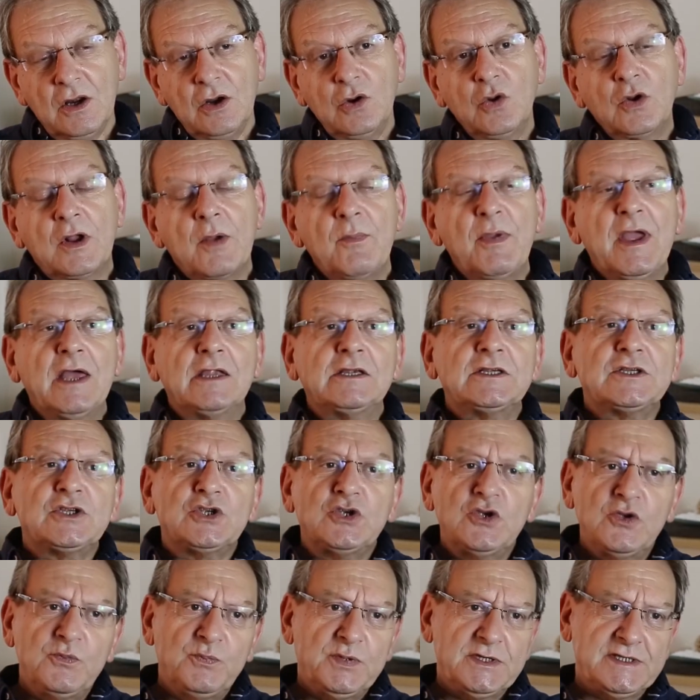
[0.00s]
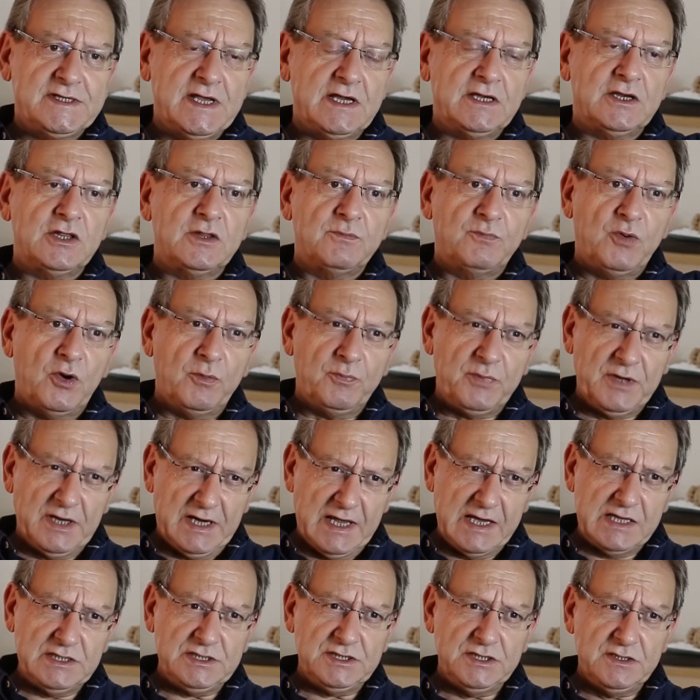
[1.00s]
Look, about 2% of the
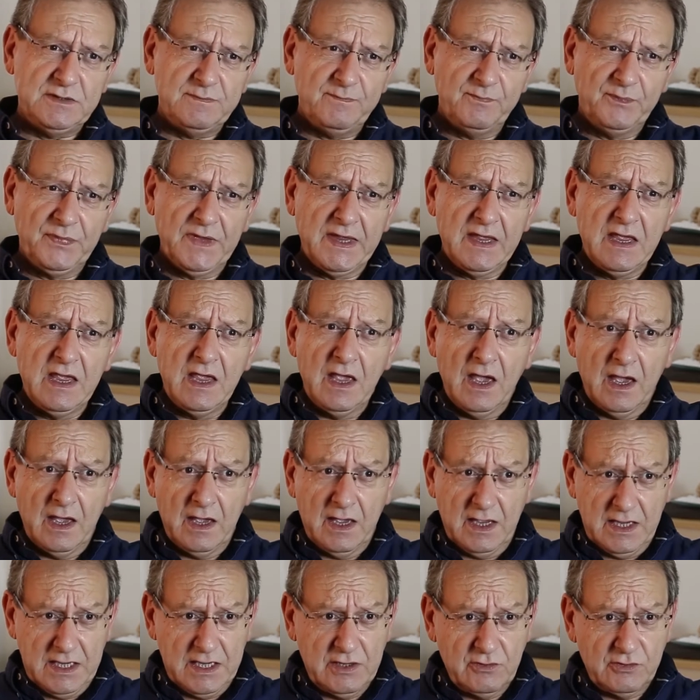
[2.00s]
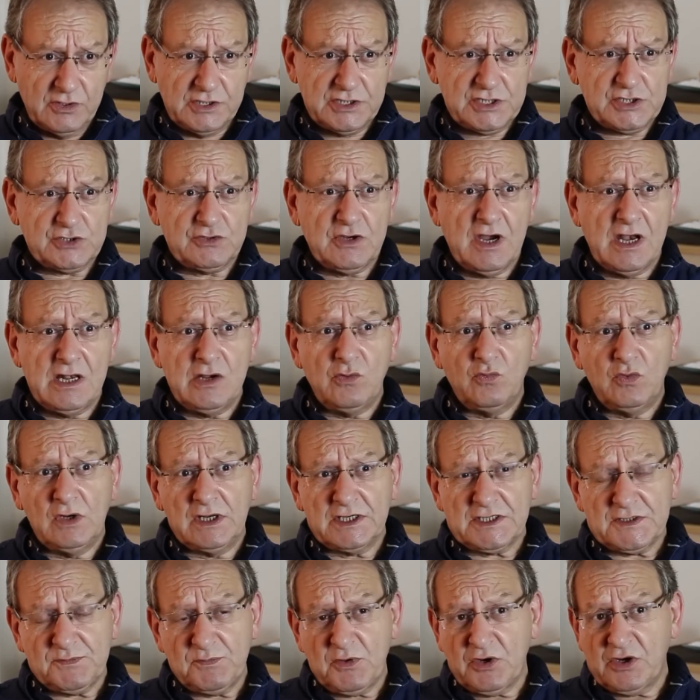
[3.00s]
population here in Australia will
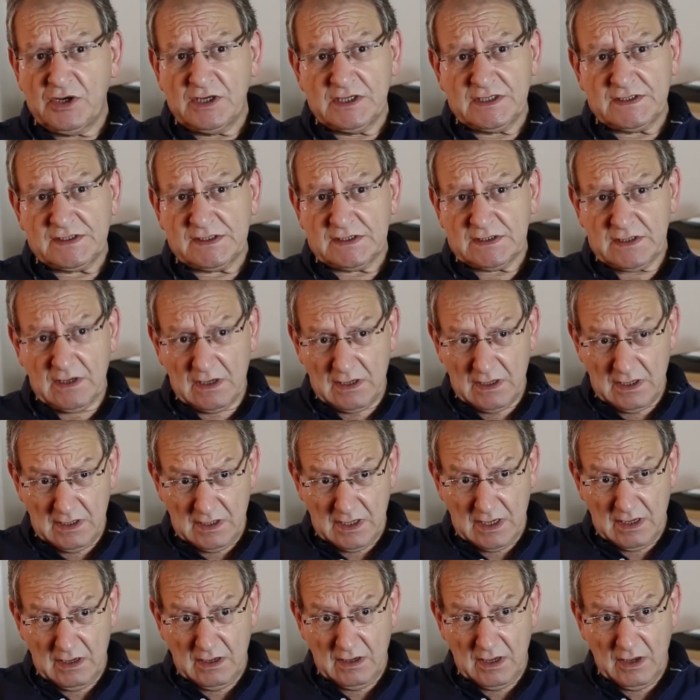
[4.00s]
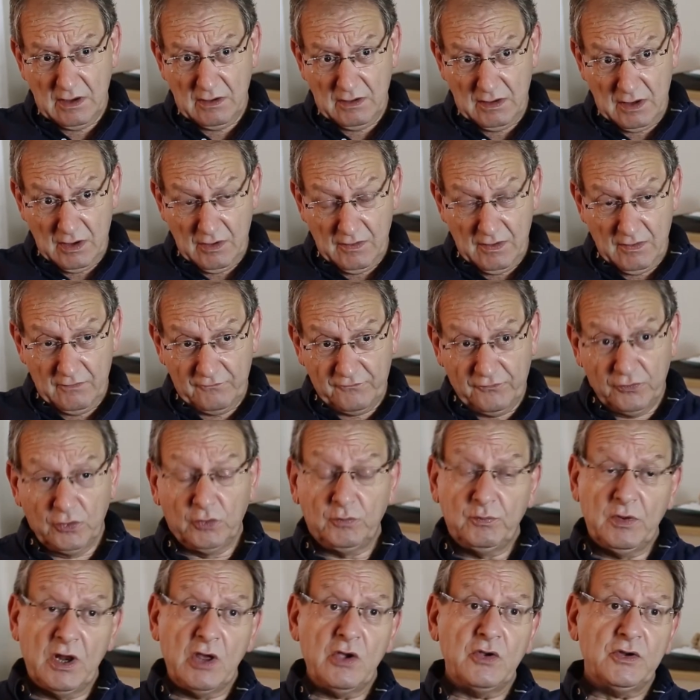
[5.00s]
experience
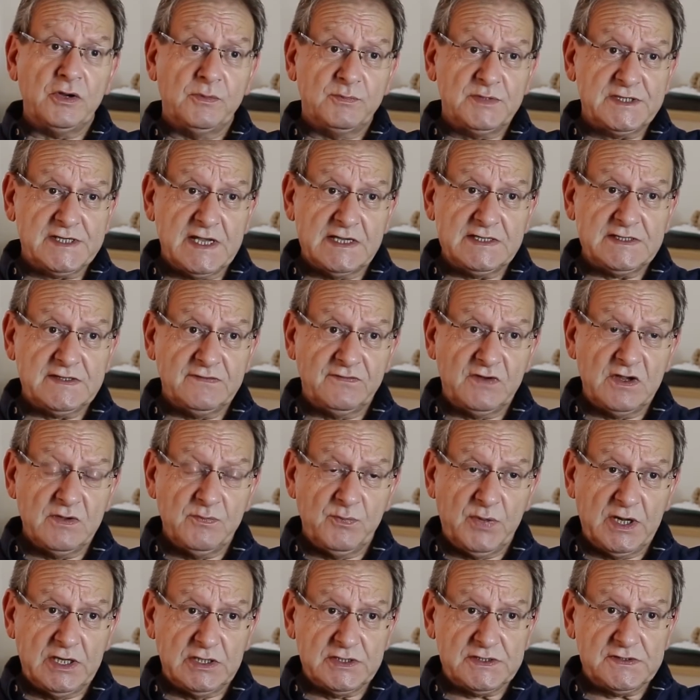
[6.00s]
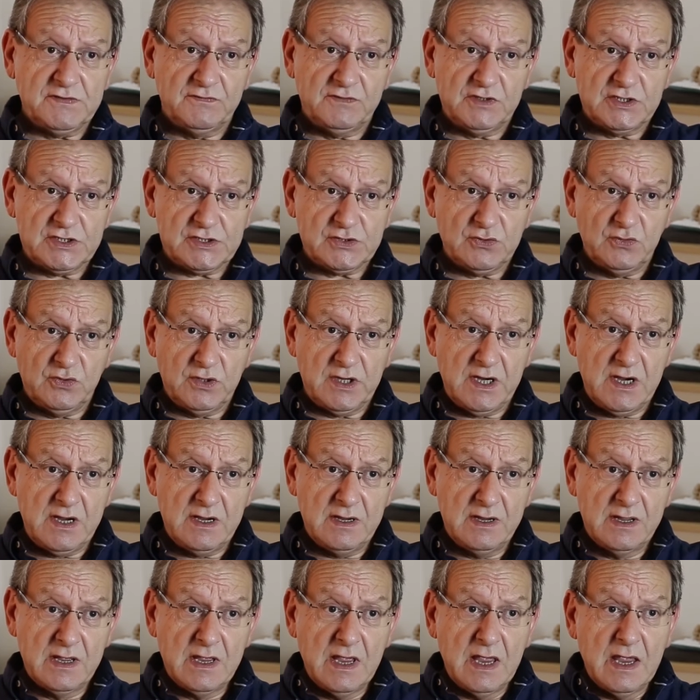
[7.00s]
full-blown obsessive compulsive disorder
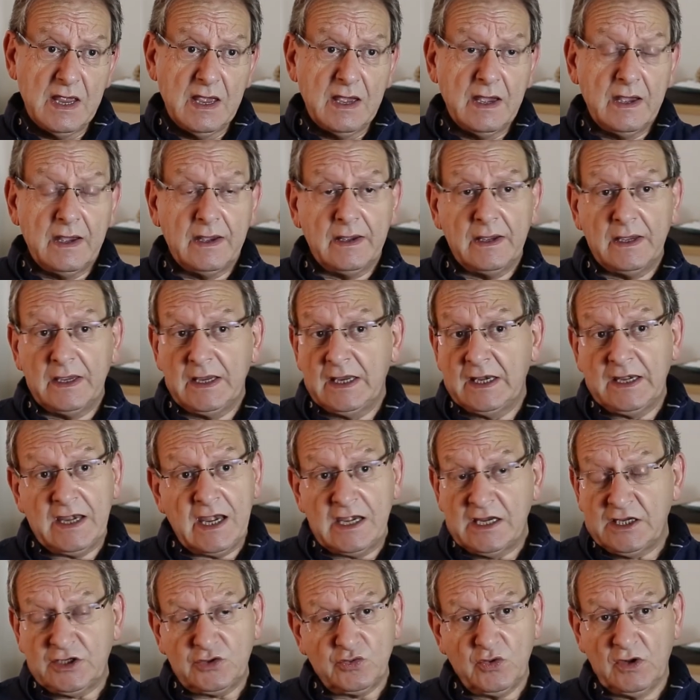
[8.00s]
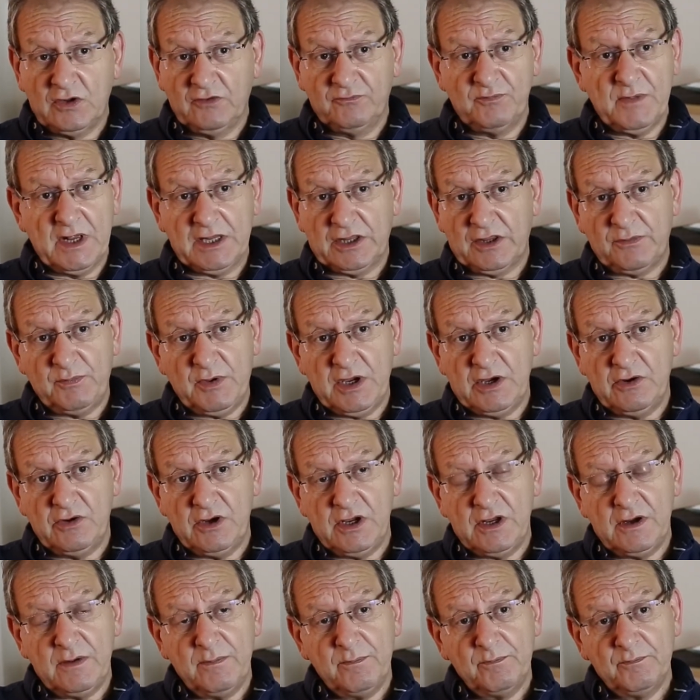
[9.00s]
in any 12-month period.